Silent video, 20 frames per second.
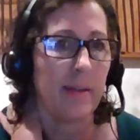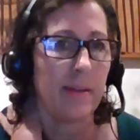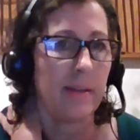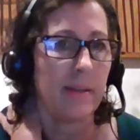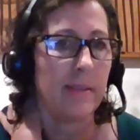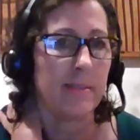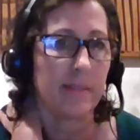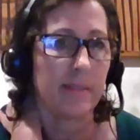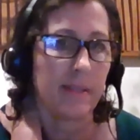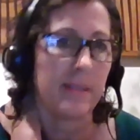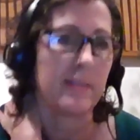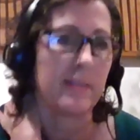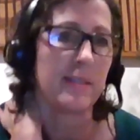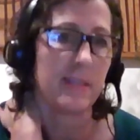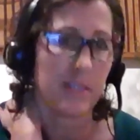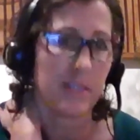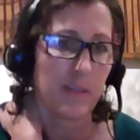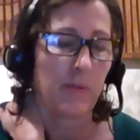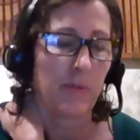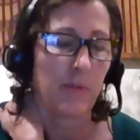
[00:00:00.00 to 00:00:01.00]
is
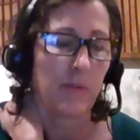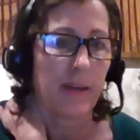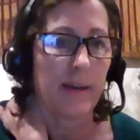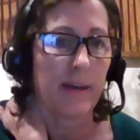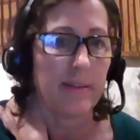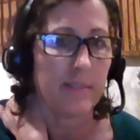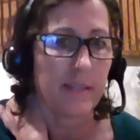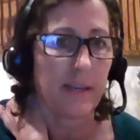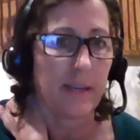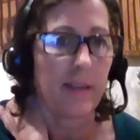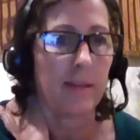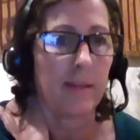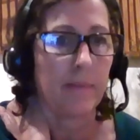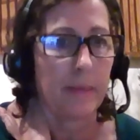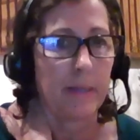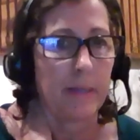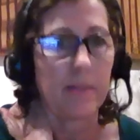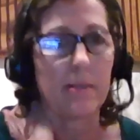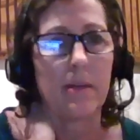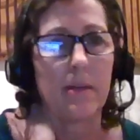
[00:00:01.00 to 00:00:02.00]
consistent with the housing
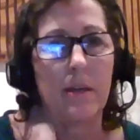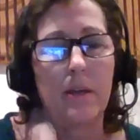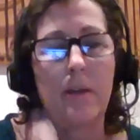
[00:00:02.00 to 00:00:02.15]
element.